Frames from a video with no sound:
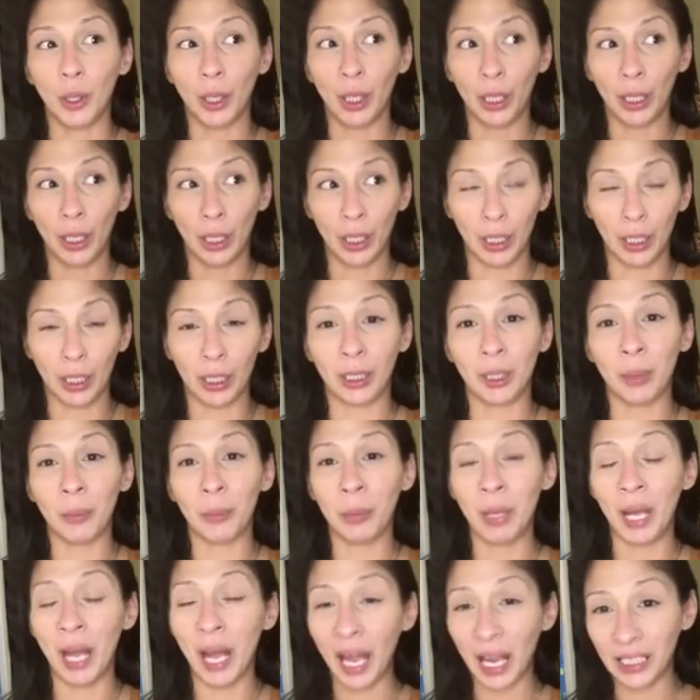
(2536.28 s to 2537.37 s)
in a
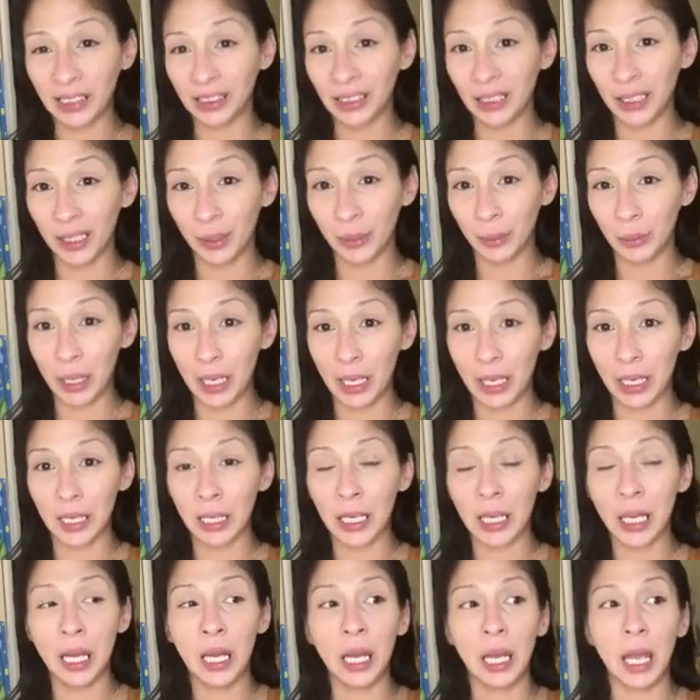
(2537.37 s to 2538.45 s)
compassionate way
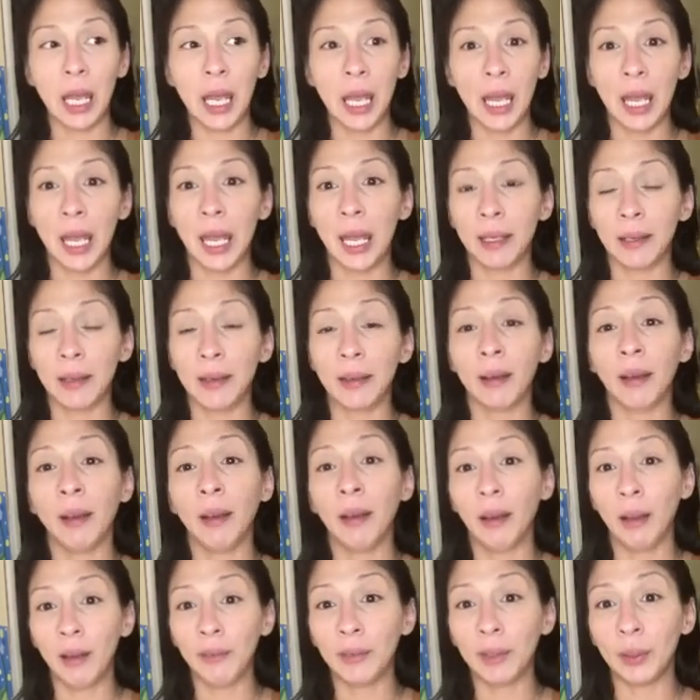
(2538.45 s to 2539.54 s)
and in a
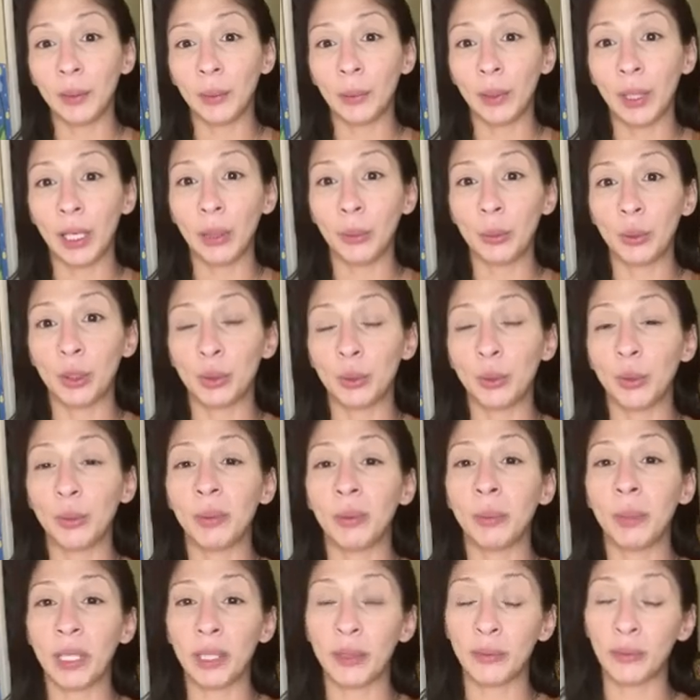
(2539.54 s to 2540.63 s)
loving way, which would be
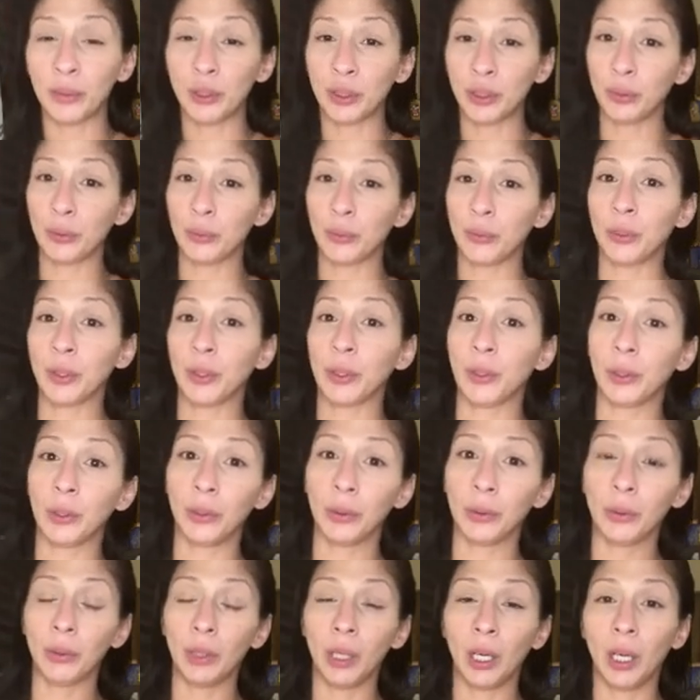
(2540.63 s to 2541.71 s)
beneficial for you,
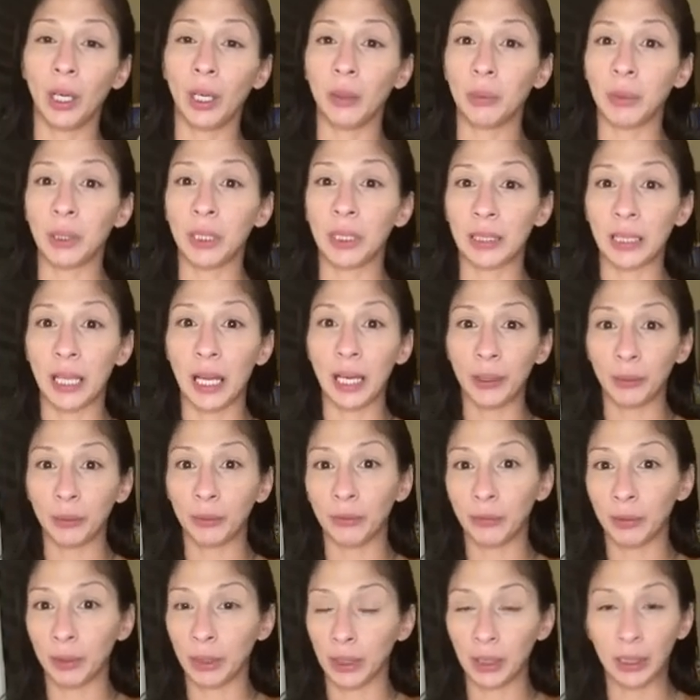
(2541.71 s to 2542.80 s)
because I don't
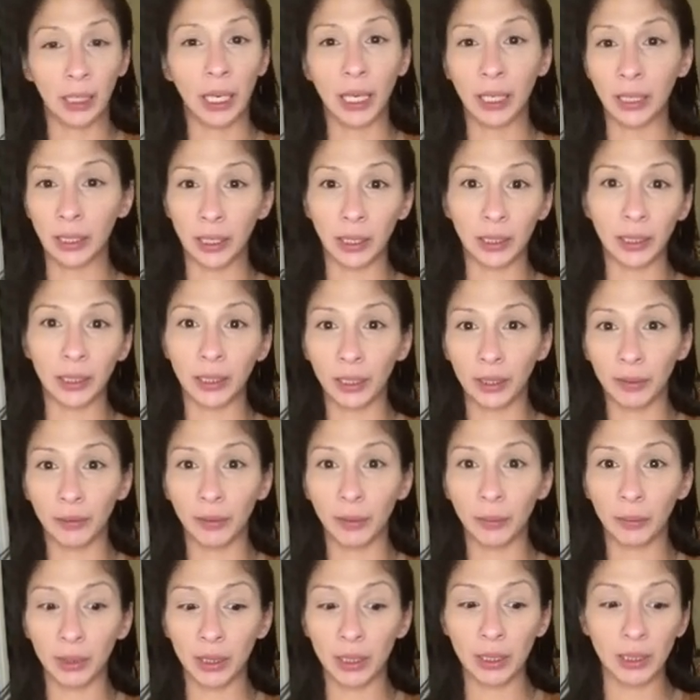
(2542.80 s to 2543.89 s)
really gain anything from
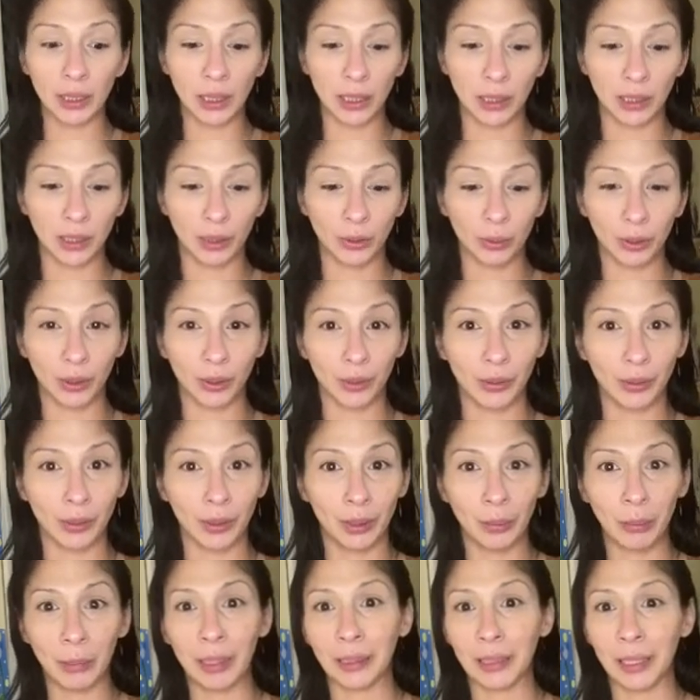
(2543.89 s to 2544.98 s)
this. I just want to
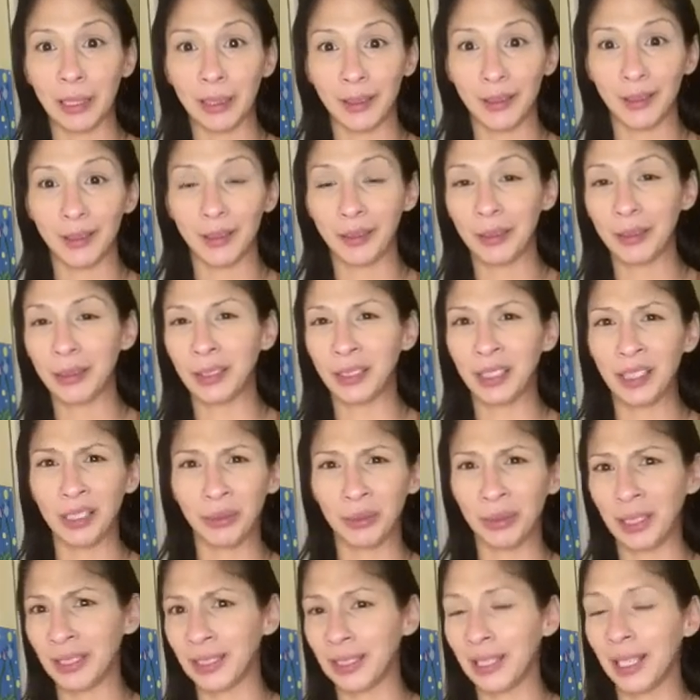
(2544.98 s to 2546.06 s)
make that, because when I
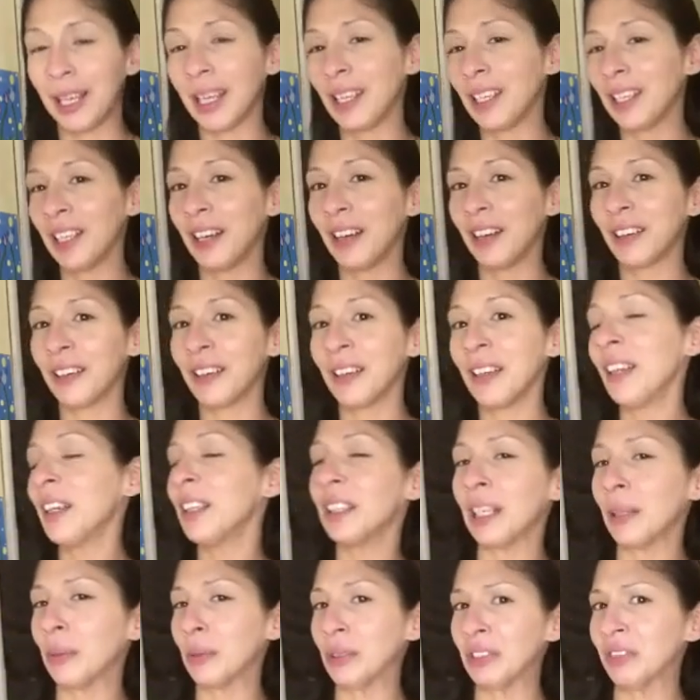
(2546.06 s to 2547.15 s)
said I didn't care, that
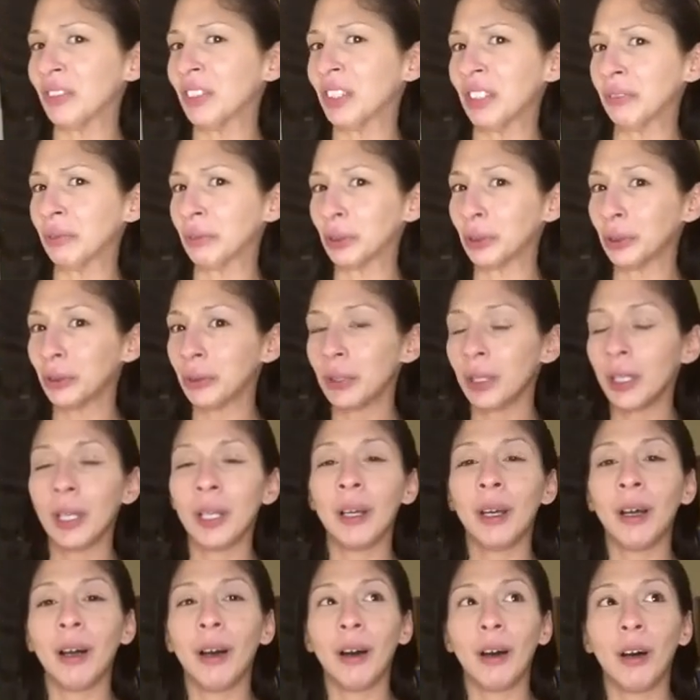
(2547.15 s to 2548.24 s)
was really rude.
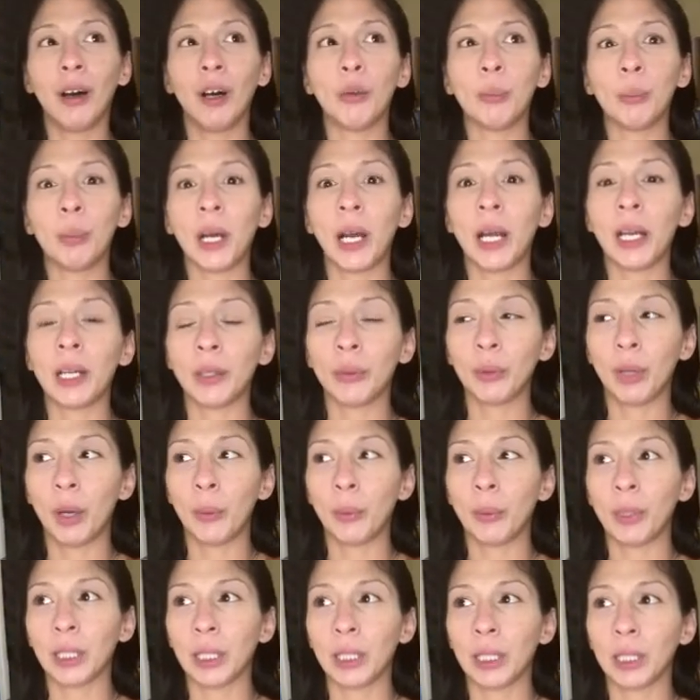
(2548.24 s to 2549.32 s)
But I want to
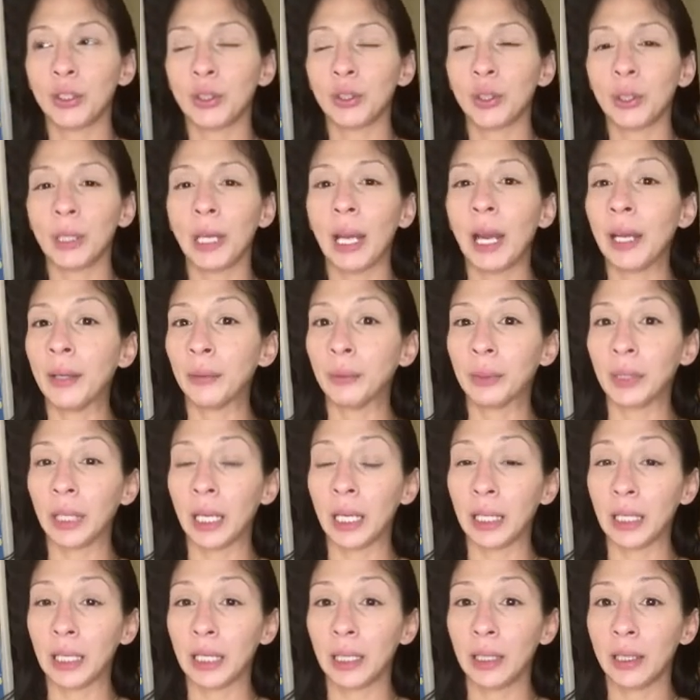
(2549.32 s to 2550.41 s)
let you know that I don't gain
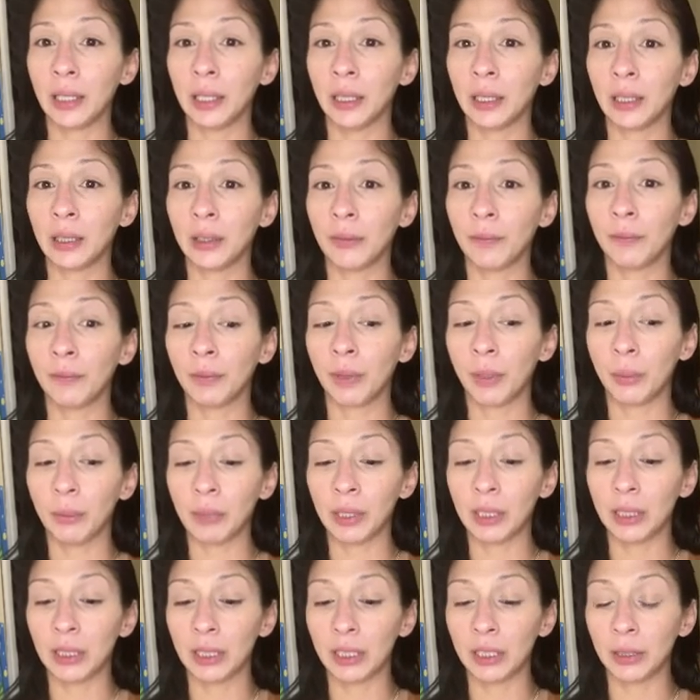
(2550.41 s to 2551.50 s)
anything from this
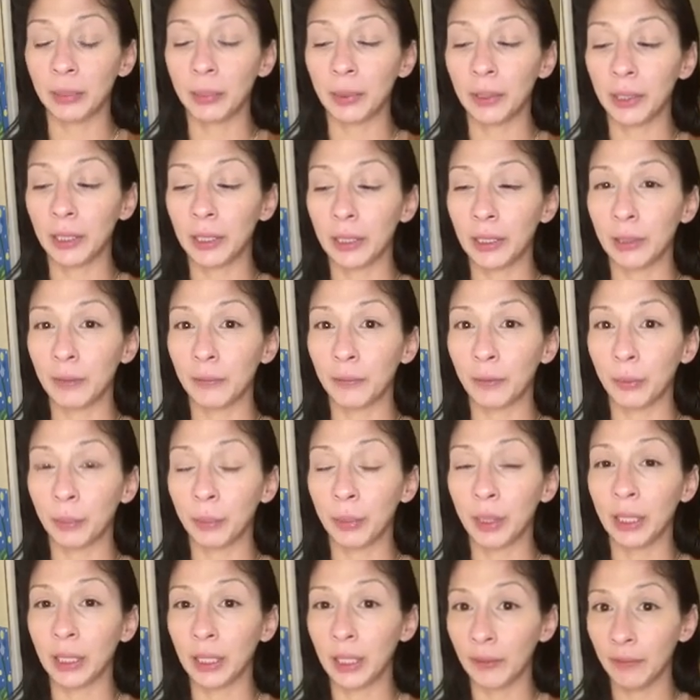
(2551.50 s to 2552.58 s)
experience. For me
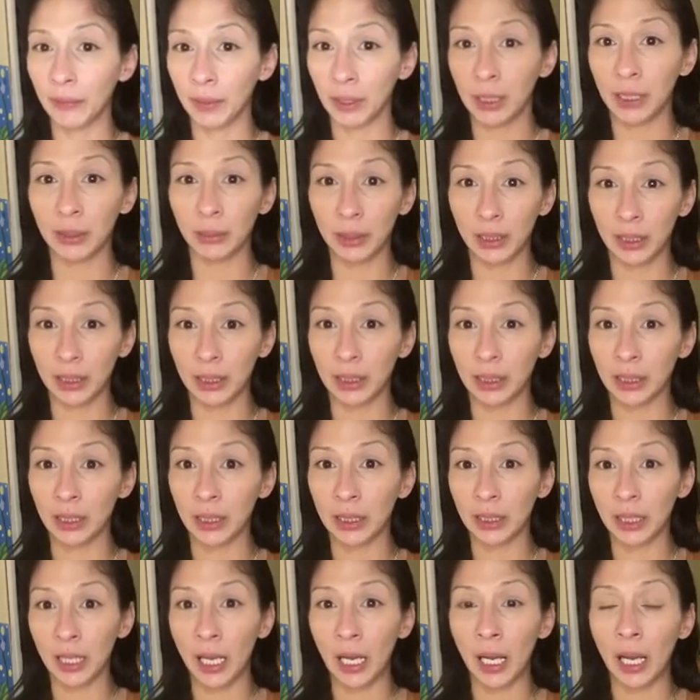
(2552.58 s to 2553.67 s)
giving these messages,
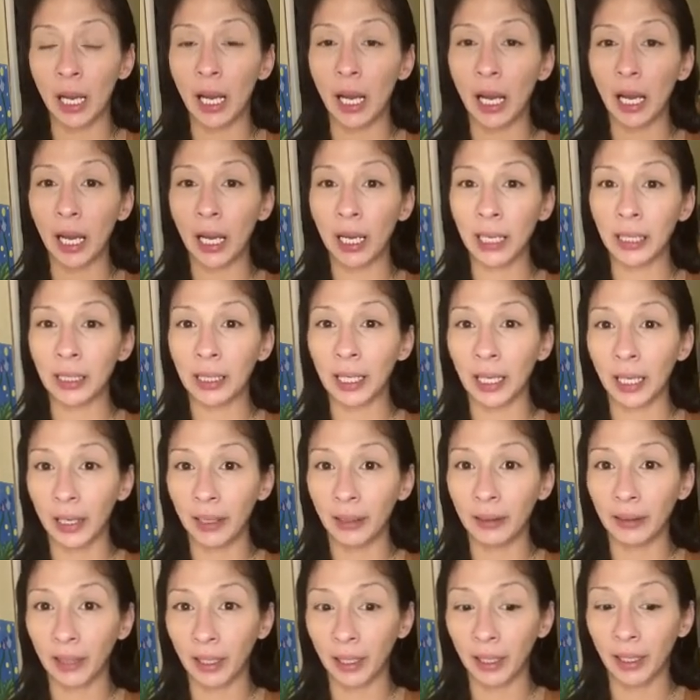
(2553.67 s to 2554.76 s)
I gain
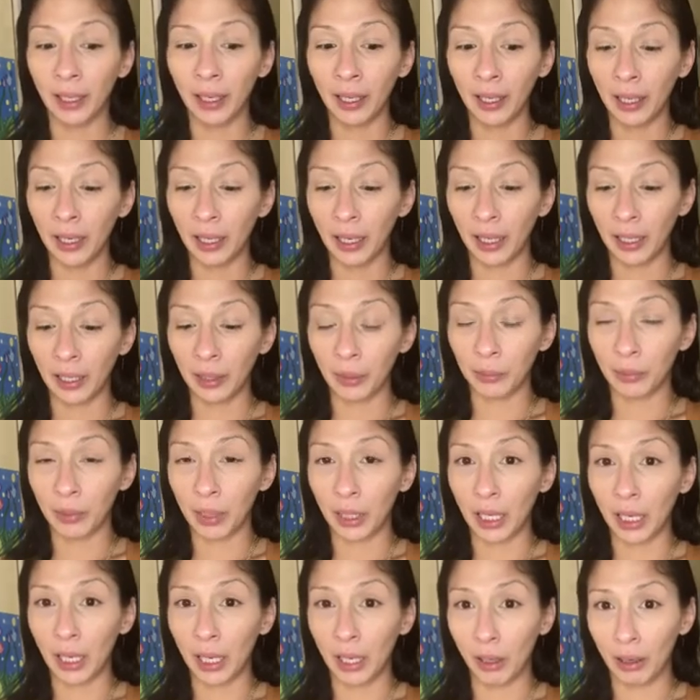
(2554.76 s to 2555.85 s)
that I'm
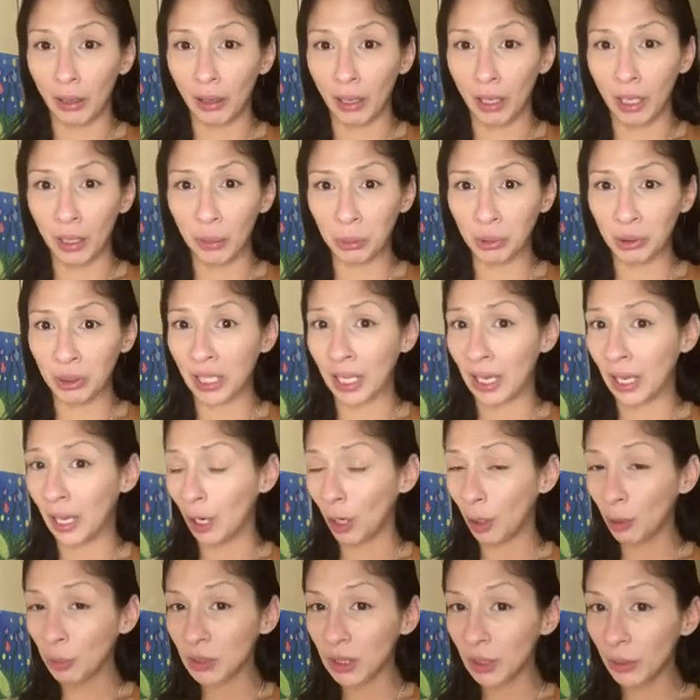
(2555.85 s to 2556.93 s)
able to help
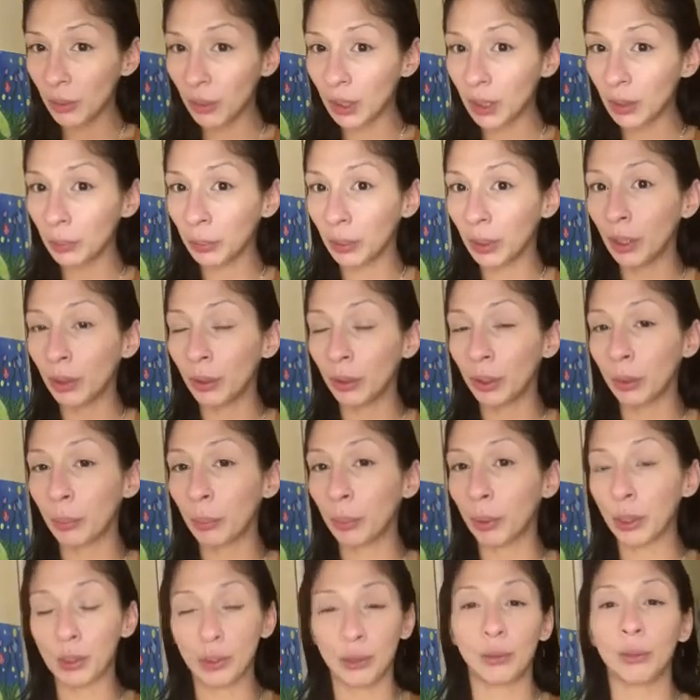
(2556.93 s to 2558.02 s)
someone, but on a
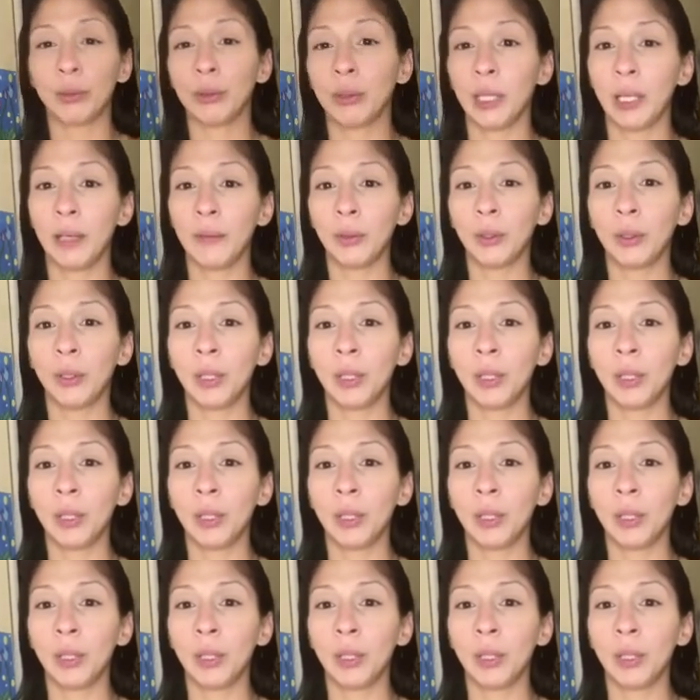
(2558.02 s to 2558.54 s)
personal level,